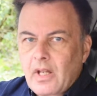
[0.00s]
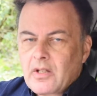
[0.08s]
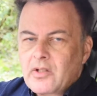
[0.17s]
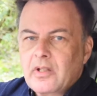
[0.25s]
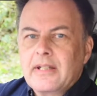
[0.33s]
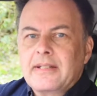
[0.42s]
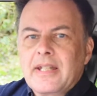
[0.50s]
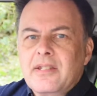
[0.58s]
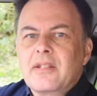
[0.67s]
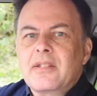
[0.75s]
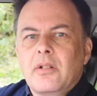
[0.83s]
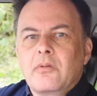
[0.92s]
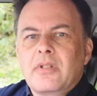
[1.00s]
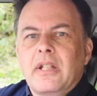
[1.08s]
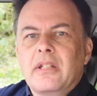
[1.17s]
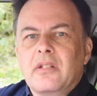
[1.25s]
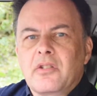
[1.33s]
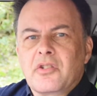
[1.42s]
So the distance it will
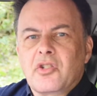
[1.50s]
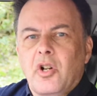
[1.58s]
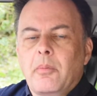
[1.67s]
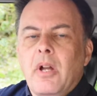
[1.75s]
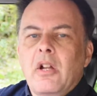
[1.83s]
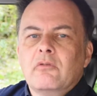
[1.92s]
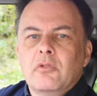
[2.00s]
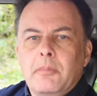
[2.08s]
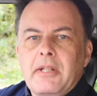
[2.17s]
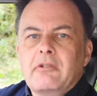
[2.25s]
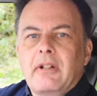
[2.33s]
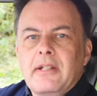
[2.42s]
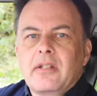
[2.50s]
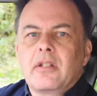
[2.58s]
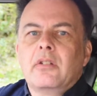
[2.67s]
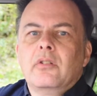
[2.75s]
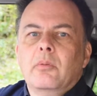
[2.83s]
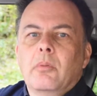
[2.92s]
take you to stop will be greater
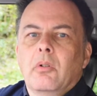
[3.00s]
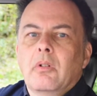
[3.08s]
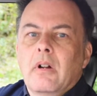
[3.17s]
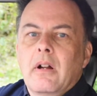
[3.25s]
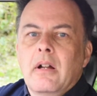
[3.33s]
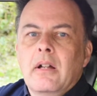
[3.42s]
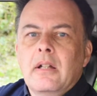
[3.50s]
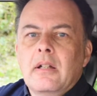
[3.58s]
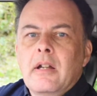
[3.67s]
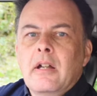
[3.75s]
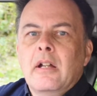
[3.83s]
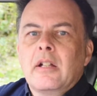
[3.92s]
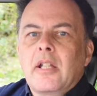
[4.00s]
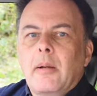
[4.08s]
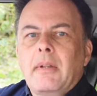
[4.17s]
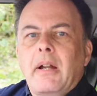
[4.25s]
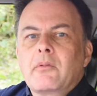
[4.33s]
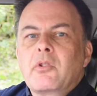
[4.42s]
than normal.
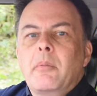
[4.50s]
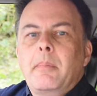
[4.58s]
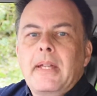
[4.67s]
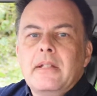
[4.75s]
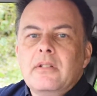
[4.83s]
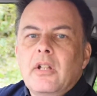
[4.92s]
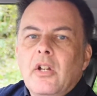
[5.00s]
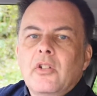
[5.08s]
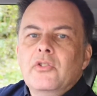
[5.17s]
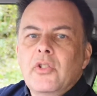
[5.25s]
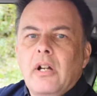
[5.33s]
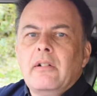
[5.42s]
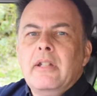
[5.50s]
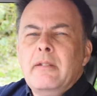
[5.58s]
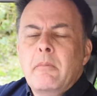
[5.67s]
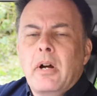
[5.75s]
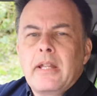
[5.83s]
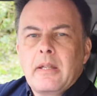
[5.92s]
Coming up to a bend, not only
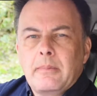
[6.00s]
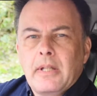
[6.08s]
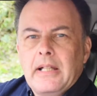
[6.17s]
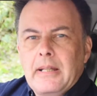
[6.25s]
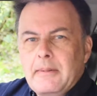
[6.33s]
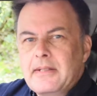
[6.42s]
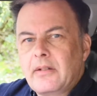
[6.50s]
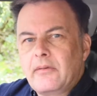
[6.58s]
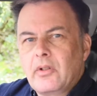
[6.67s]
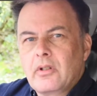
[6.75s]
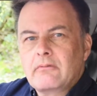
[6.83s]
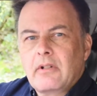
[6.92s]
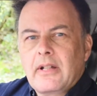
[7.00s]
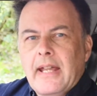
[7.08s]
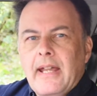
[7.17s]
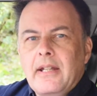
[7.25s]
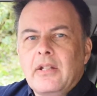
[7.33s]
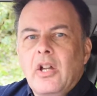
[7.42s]
might there be a limited view of the road
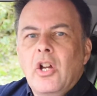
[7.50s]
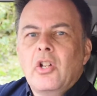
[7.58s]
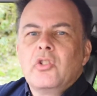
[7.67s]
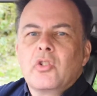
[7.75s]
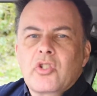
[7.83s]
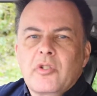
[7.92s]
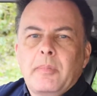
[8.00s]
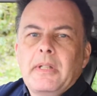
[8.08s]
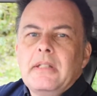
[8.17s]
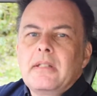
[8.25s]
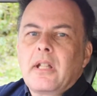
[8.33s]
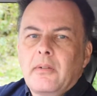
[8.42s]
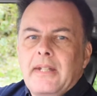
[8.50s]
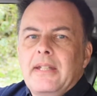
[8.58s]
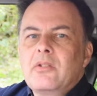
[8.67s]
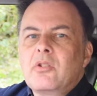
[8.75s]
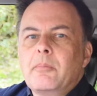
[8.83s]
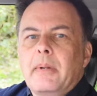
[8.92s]
ahead, your speed going
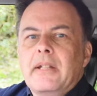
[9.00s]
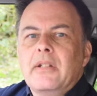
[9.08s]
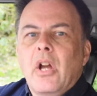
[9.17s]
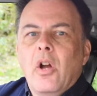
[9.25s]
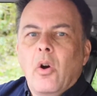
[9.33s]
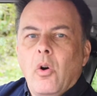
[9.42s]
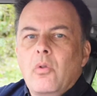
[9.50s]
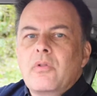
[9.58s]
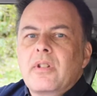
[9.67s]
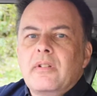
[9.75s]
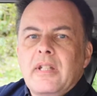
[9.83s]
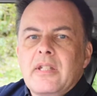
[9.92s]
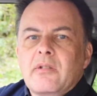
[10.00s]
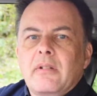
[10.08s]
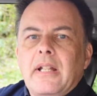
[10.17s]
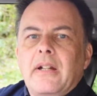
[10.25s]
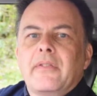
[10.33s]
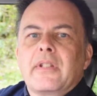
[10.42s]
into a bend also needs to
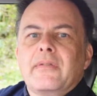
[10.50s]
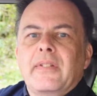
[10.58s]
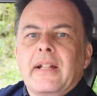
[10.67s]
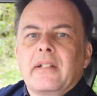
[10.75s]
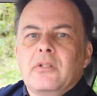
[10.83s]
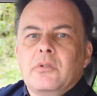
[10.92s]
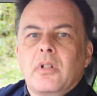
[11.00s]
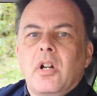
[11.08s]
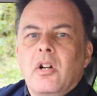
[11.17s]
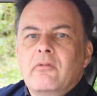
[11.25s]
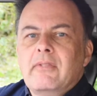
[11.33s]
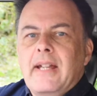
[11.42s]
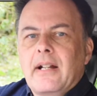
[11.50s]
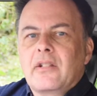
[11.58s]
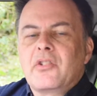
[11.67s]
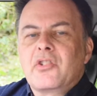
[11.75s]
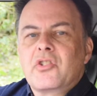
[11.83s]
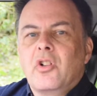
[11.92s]
allow for the fact that you can't react
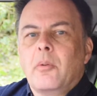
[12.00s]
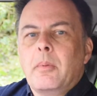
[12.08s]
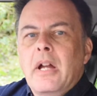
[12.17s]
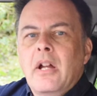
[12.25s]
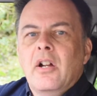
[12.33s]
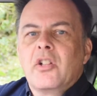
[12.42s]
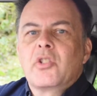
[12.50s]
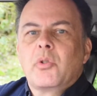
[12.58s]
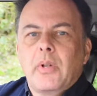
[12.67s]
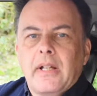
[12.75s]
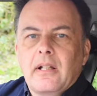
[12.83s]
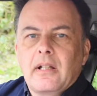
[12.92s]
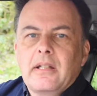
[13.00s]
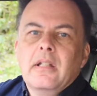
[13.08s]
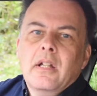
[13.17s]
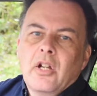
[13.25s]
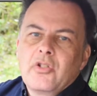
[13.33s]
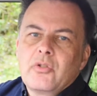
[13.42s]
and stop as quickly
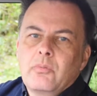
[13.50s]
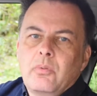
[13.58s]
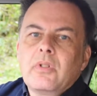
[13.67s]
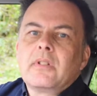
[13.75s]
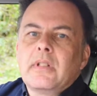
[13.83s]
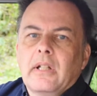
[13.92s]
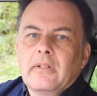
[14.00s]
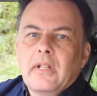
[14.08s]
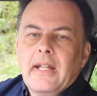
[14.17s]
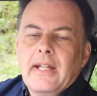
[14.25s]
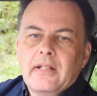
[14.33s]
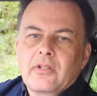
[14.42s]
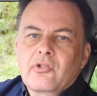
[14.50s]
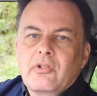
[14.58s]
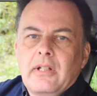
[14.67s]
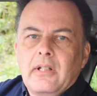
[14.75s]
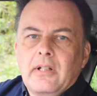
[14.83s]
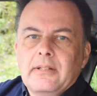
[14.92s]
as you would have done in a
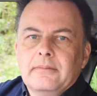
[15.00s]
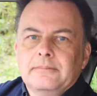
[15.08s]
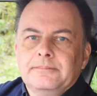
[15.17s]
straight line.